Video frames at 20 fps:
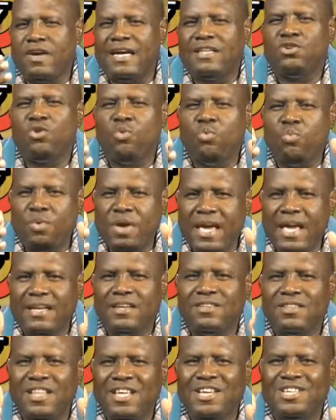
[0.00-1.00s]
got to
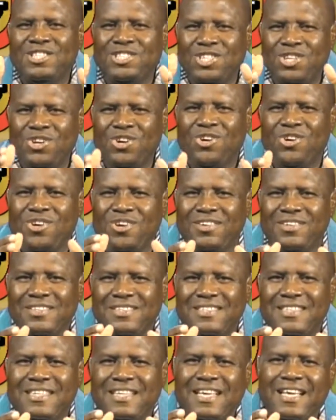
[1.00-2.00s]
wait their
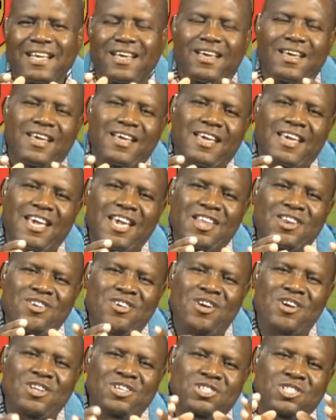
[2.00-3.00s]
turn in
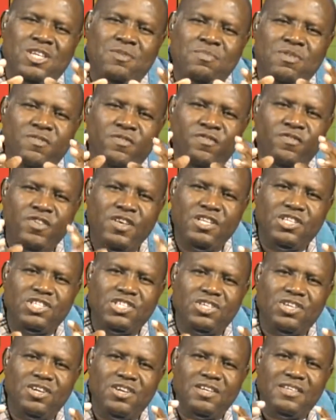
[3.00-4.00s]
order to be
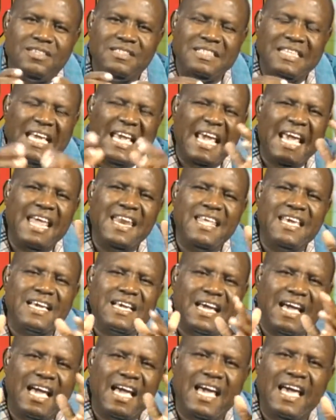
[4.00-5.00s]
featured in any
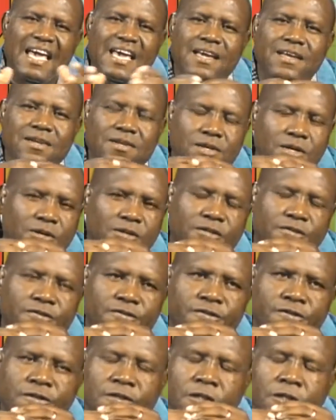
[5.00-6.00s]
kind of,
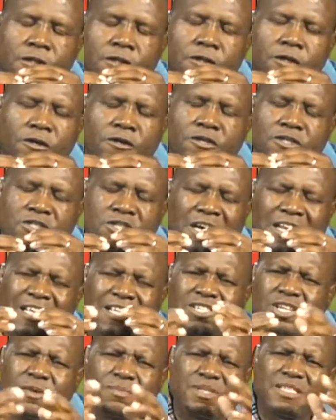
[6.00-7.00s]
or any
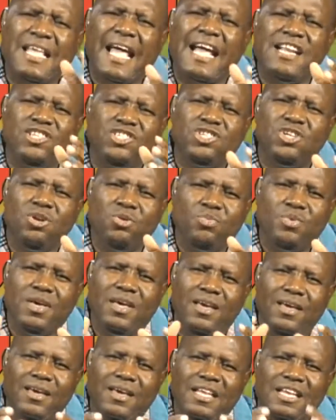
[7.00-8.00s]
substantial
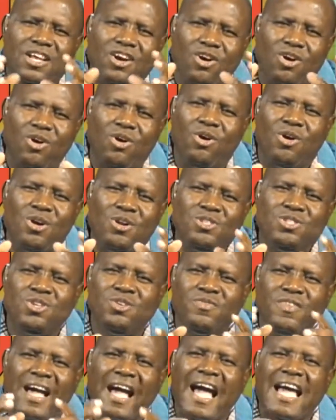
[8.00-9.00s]
way in the halls
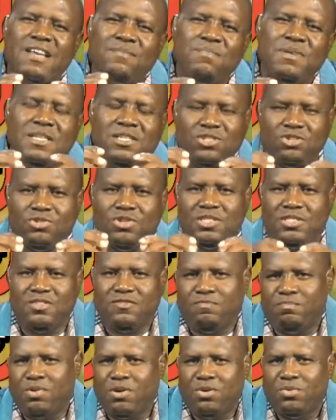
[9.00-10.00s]
of
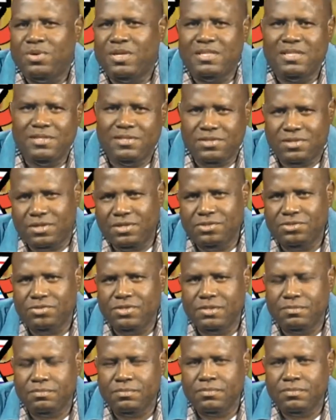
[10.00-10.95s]
administrative power in this country.